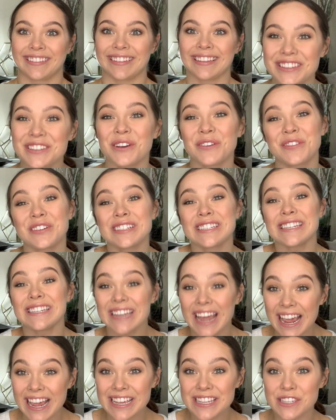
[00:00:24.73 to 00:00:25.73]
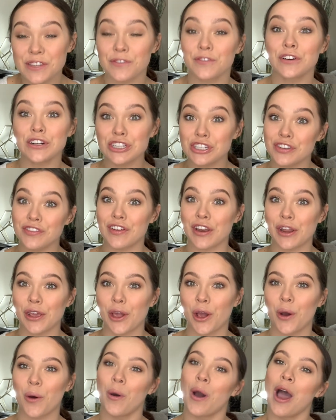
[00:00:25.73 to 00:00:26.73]
So for today's first
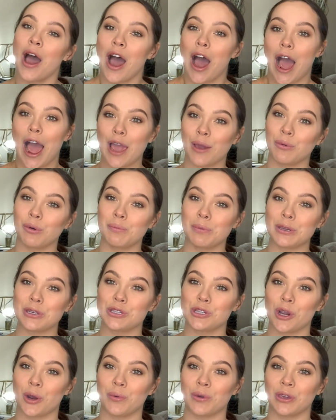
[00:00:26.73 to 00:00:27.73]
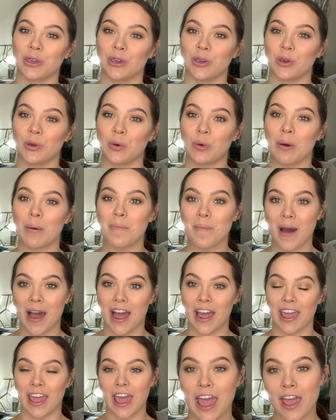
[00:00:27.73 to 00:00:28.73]
video, I will be showing you
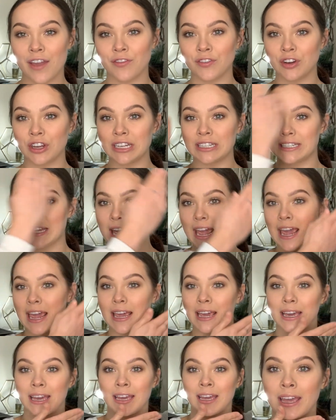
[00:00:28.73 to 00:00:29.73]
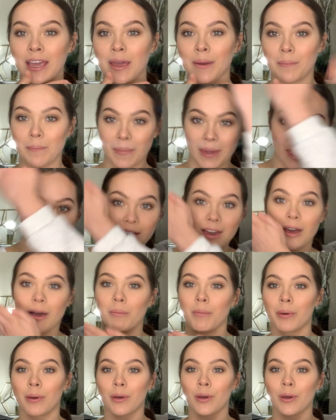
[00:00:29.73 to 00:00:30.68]
my everyday makeup